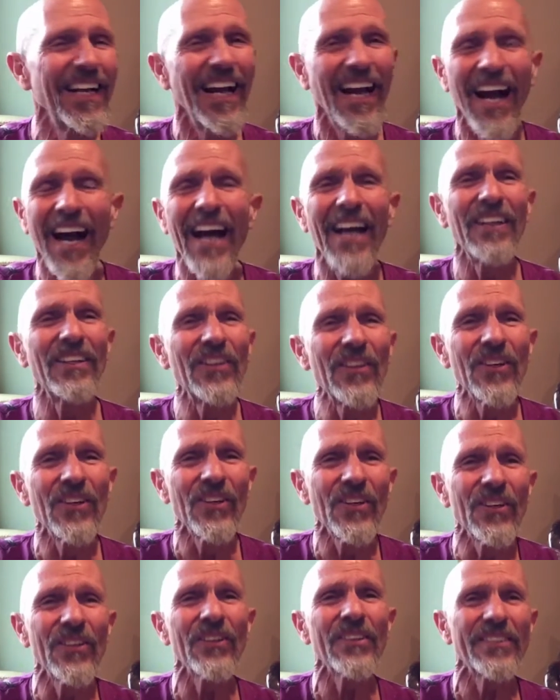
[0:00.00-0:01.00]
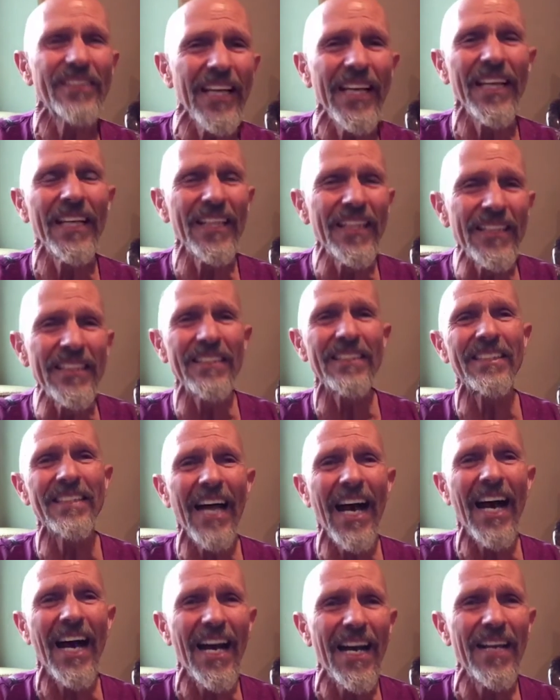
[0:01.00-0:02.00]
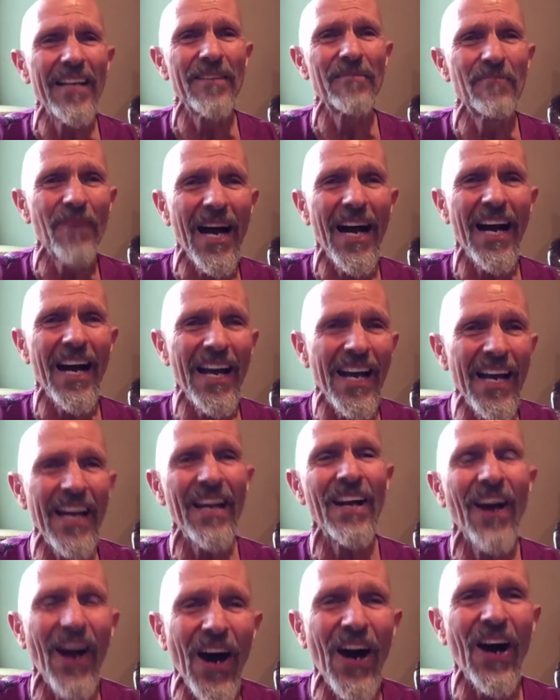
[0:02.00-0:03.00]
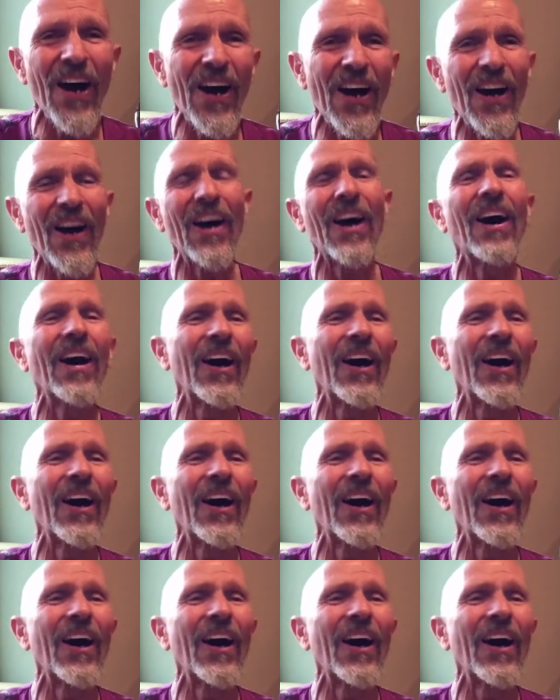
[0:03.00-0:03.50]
I looked inside my heart.